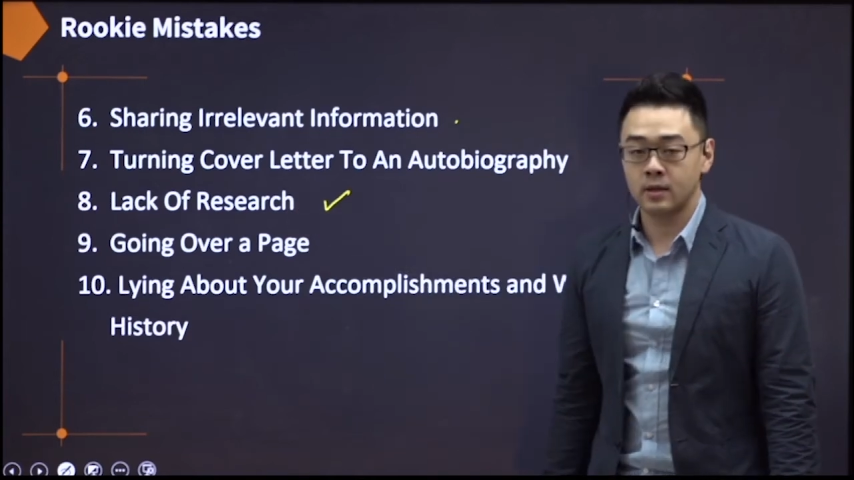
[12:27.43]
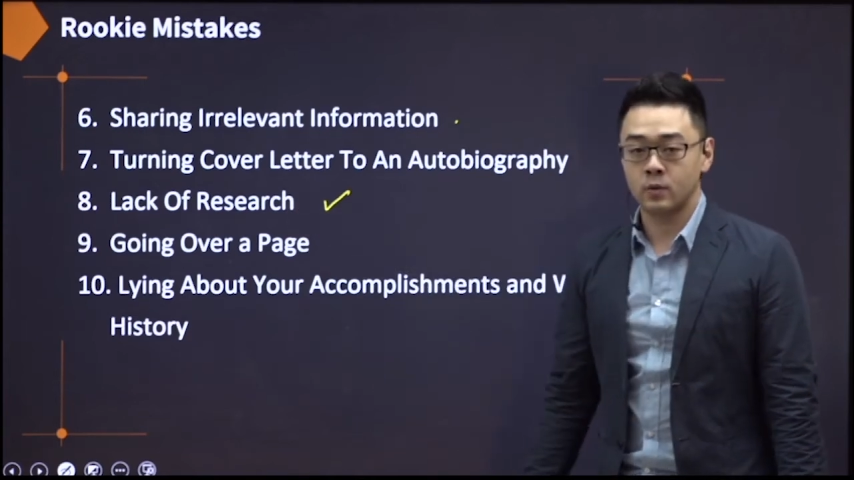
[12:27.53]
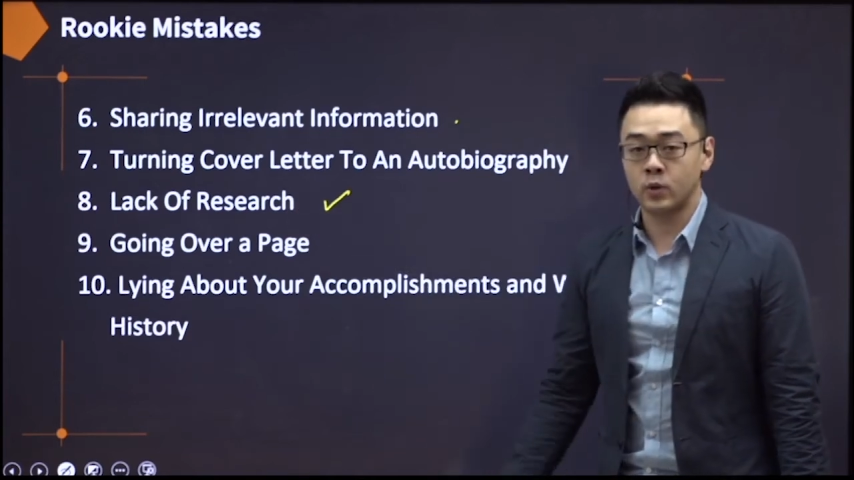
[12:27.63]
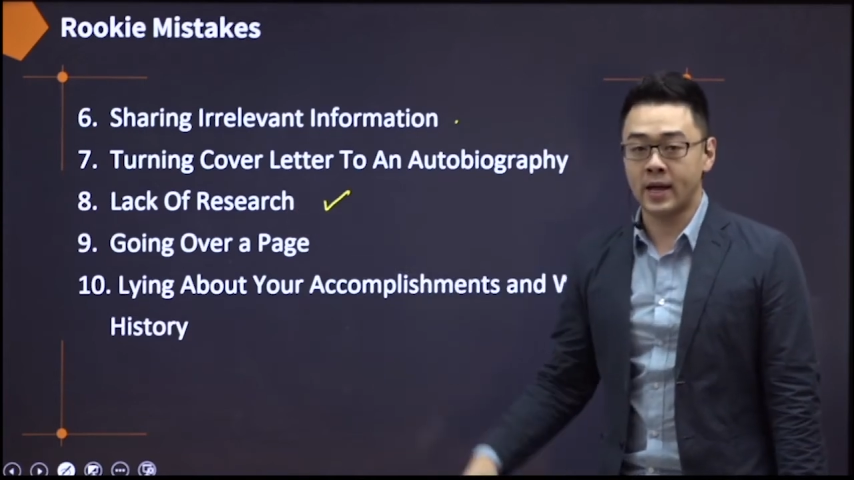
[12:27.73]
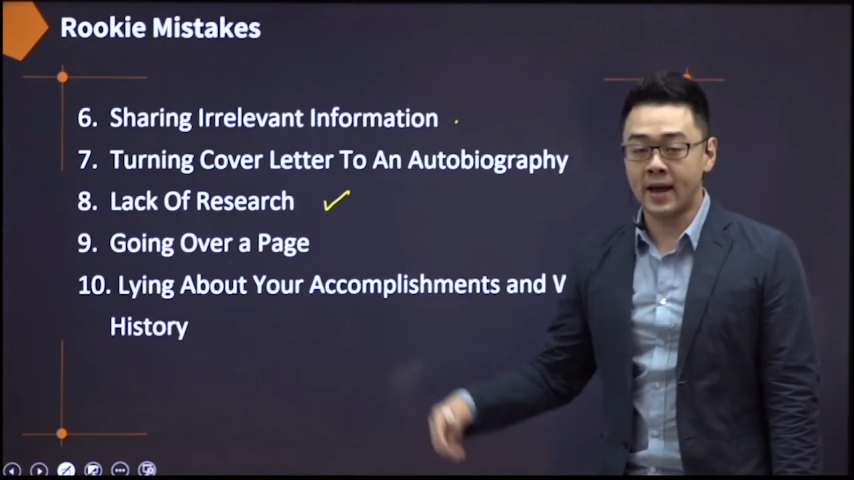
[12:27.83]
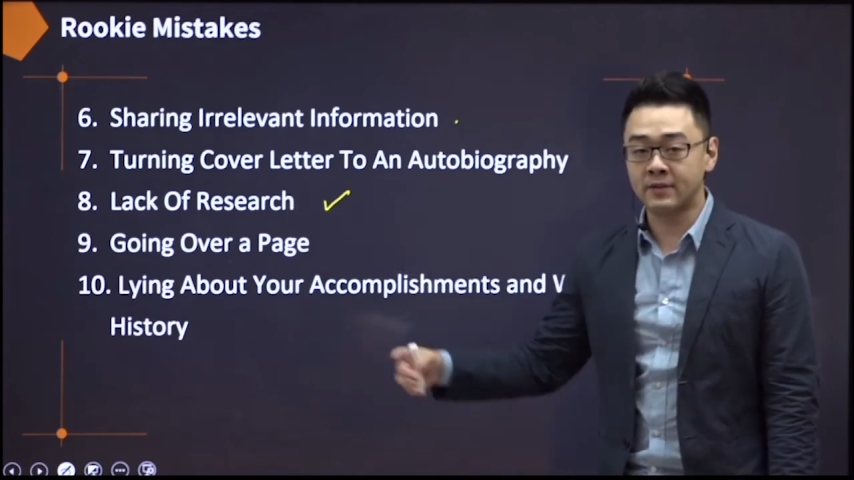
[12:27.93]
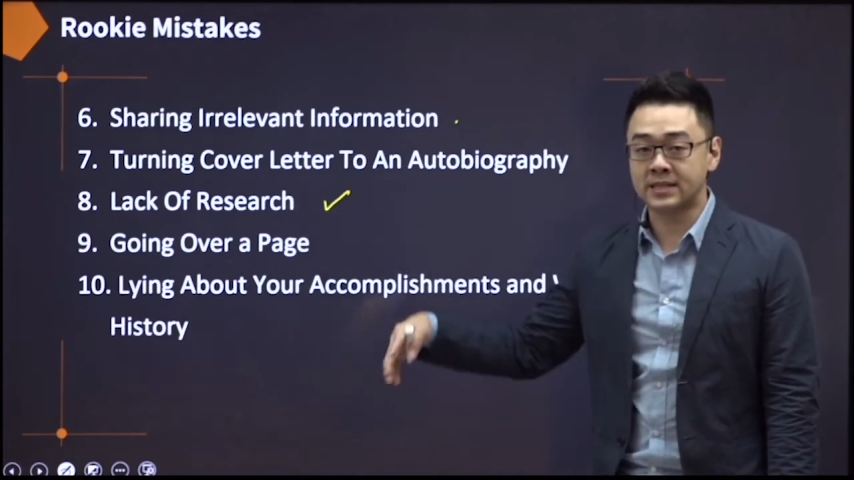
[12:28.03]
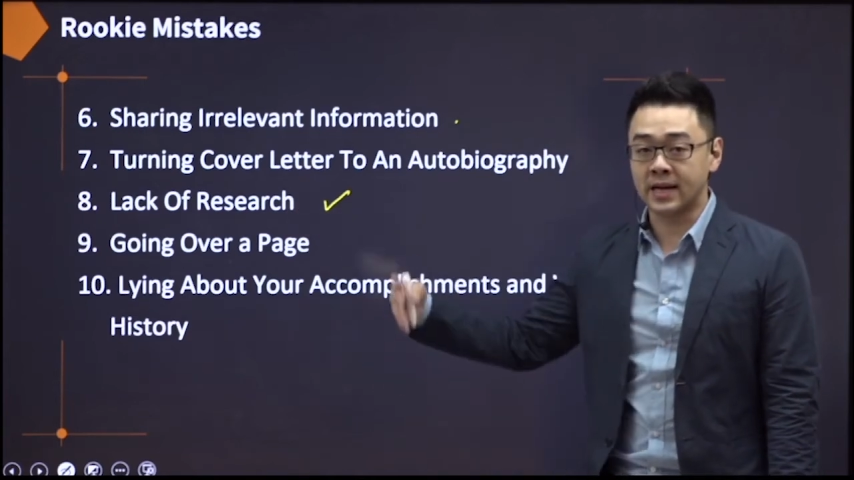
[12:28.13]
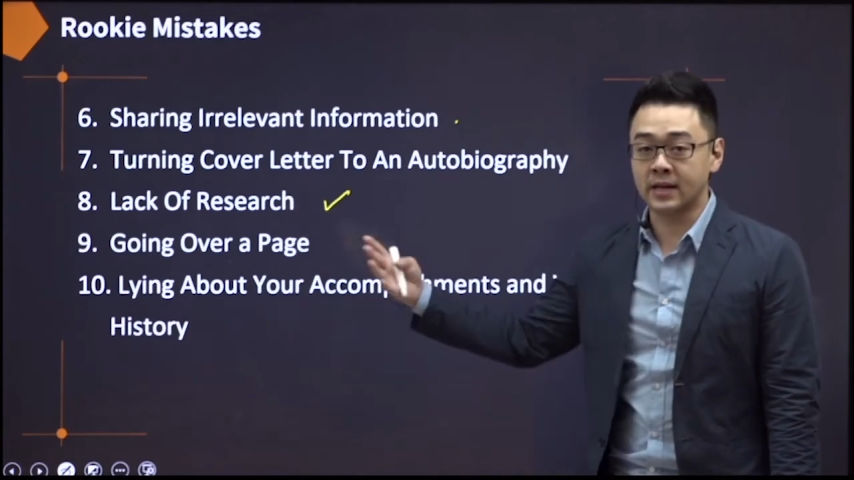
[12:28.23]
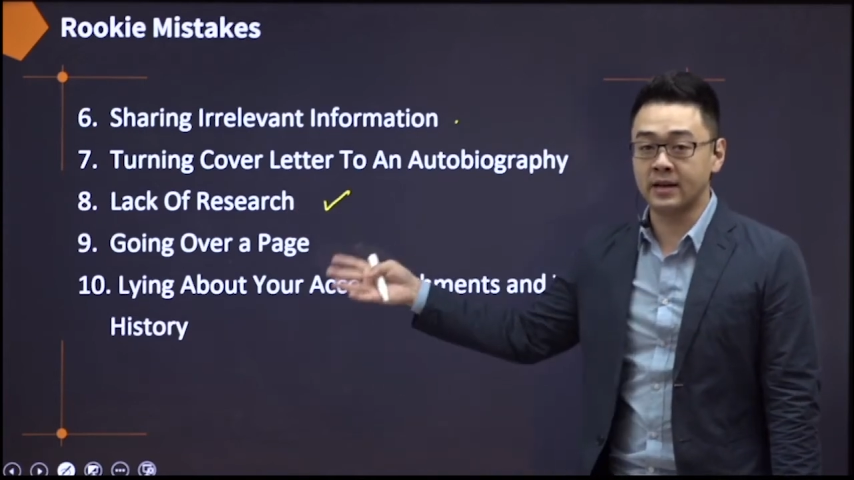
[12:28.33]
haven't
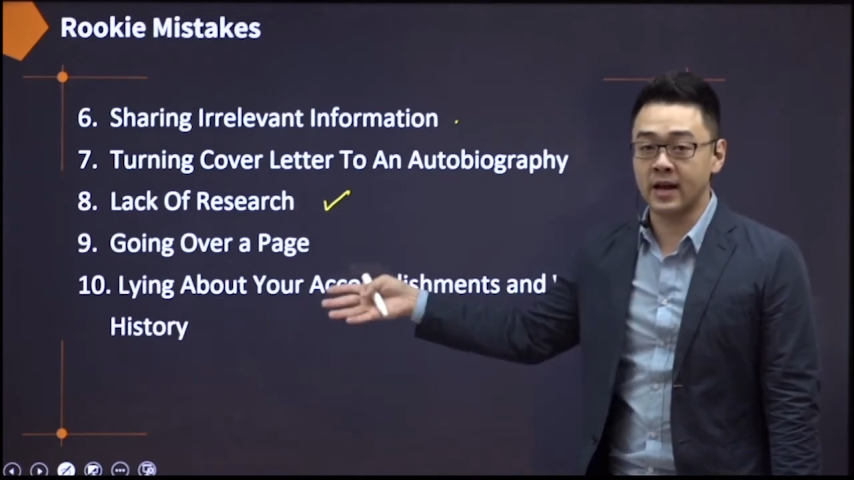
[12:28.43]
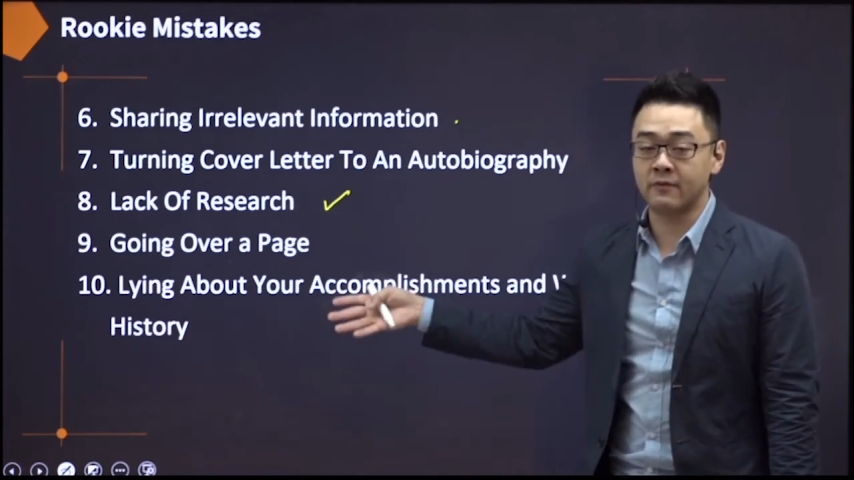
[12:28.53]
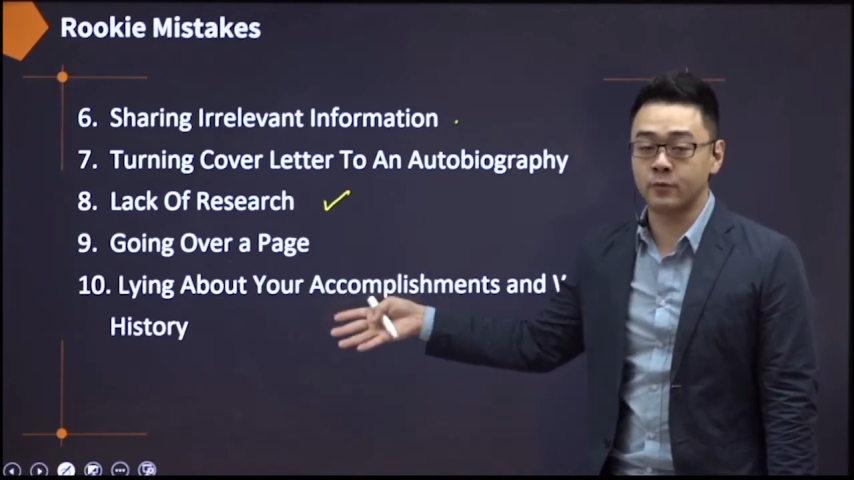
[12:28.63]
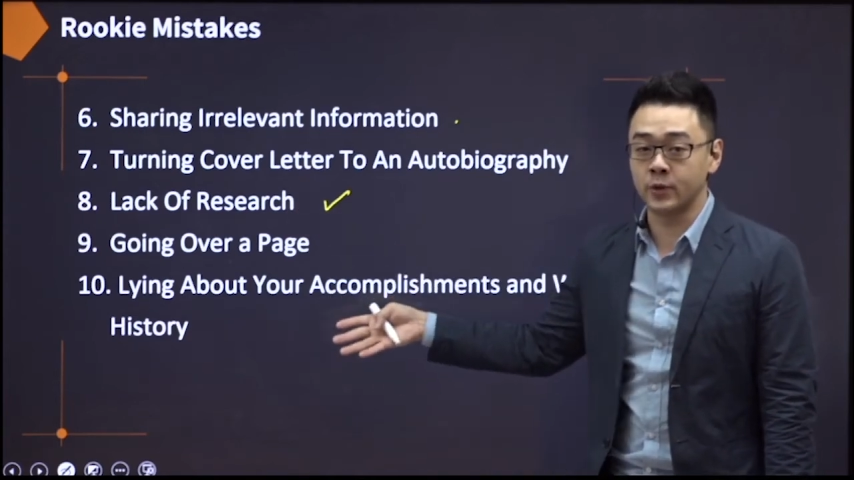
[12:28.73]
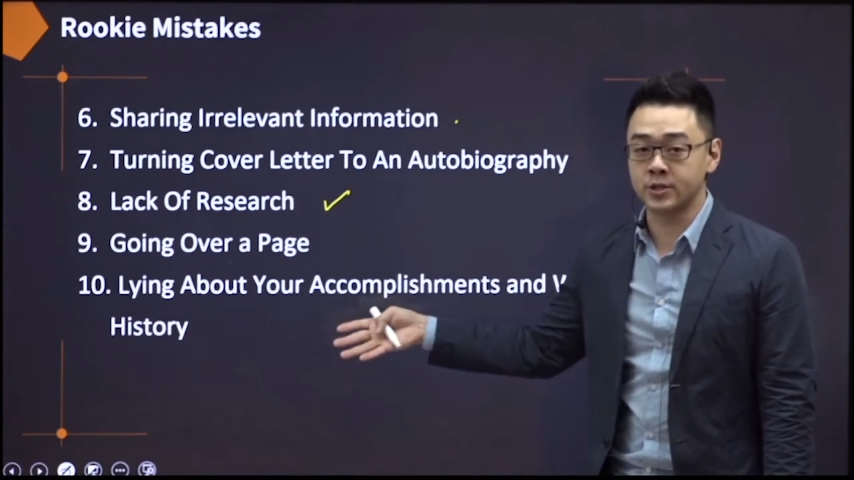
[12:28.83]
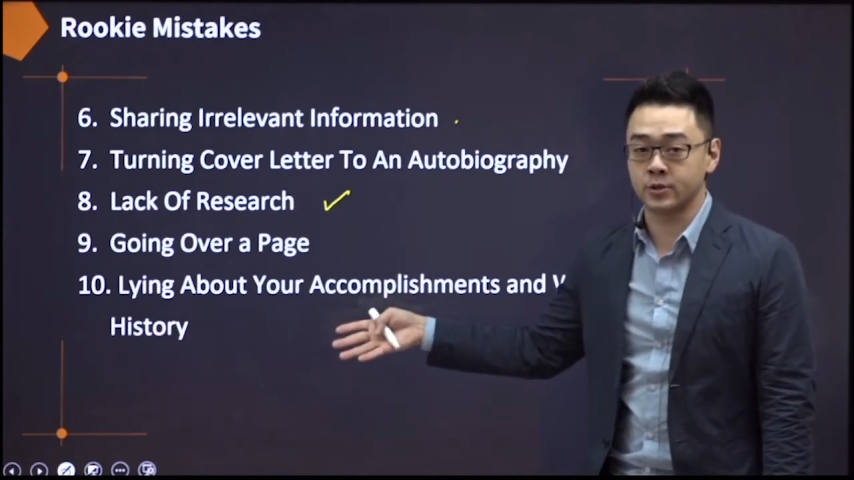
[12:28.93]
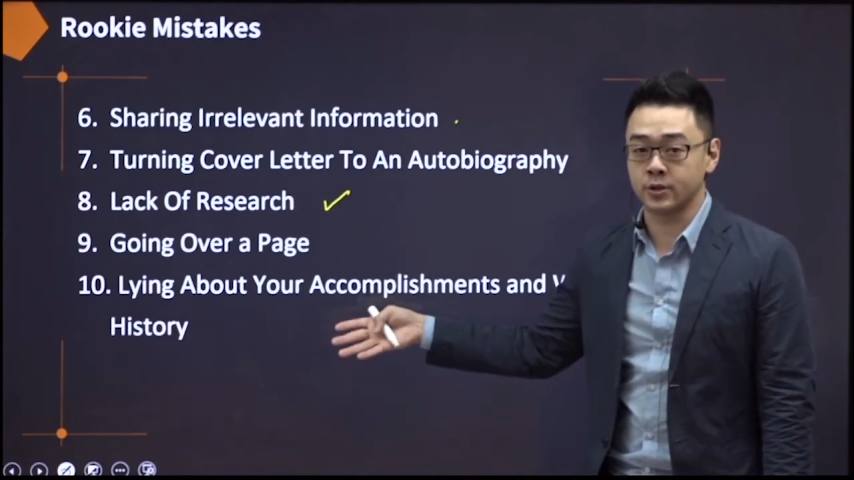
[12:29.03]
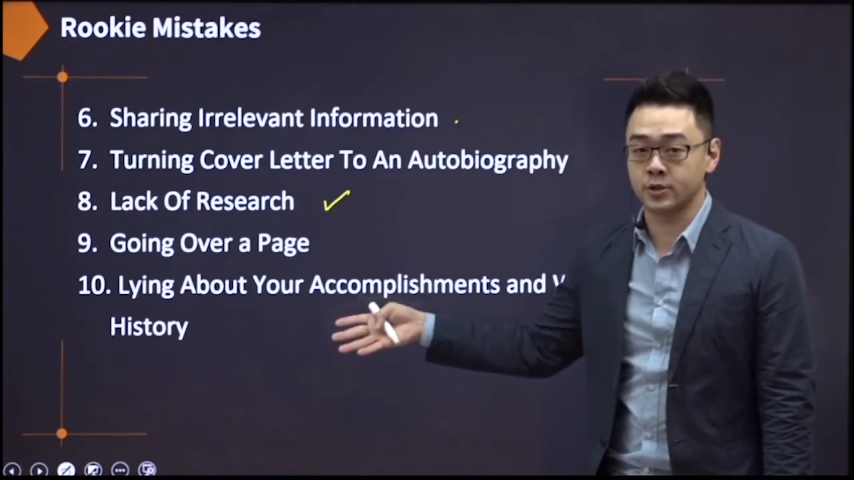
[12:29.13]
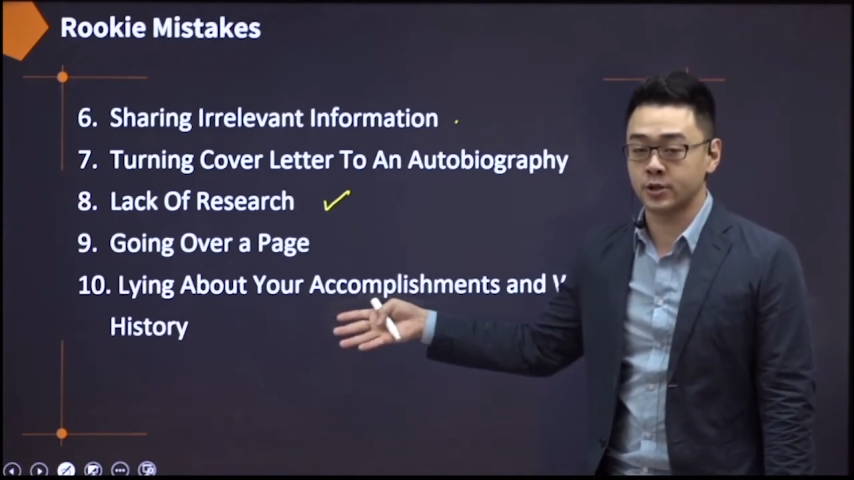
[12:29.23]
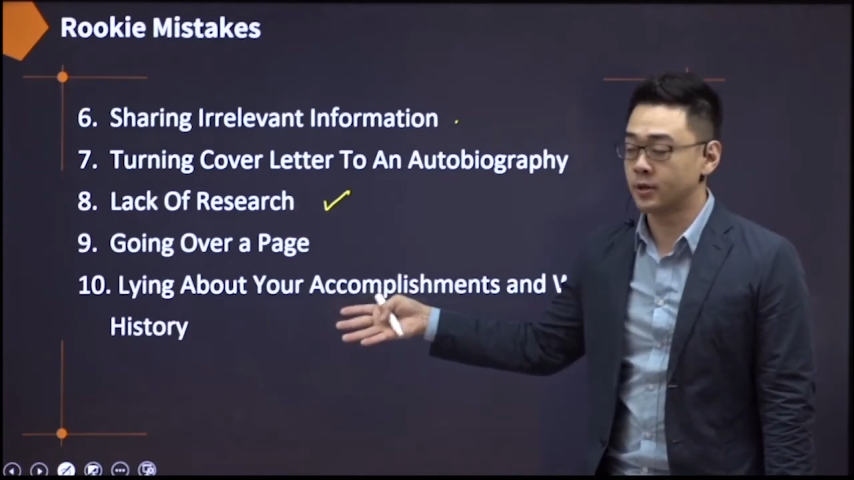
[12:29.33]
done enough
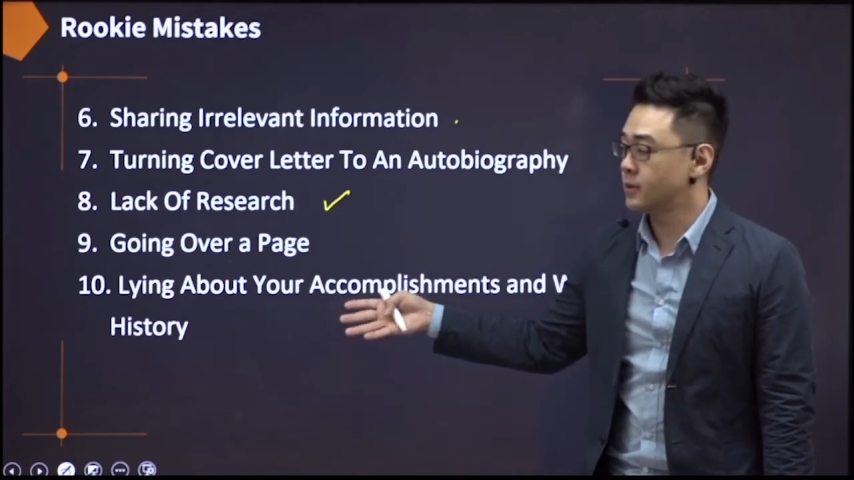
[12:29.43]
research.